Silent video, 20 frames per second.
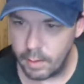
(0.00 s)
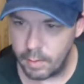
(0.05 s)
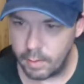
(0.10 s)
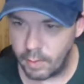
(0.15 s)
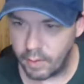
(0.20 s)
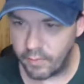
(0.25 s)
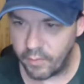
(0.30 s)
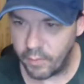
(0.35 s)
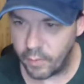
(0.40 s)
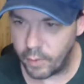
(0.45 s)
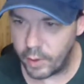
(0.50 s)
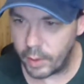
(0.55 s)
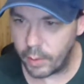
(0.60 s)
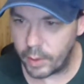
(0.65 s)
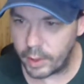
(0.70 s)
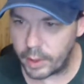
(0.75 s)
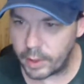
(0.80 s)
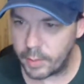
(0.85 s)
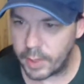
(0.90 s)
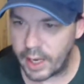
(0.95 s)
Before they
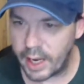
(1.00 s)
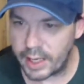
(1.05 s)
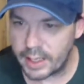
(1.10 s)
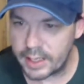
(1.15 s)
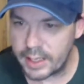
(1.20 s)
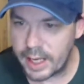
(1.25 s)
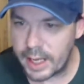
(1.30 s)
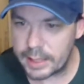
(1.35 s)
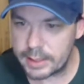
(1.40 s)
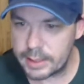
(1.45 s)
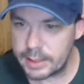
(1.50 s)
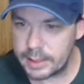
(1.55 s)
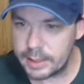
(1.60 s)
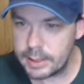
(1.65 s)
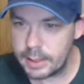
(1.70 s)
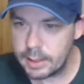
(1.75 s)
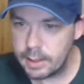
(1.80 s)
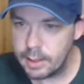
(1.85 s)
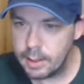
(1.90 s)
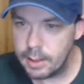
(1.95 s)
went to black taxis.
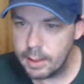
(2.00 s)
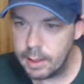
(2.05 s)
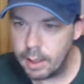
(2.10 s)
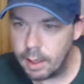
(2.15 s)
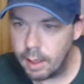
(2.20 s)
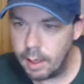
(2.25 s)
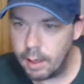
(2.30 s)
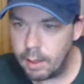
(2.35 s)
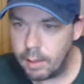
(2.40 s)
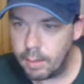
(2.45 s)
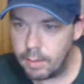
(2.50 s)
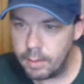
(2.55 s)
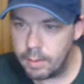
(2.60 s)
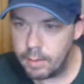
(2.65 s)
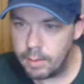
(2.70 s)
Oh,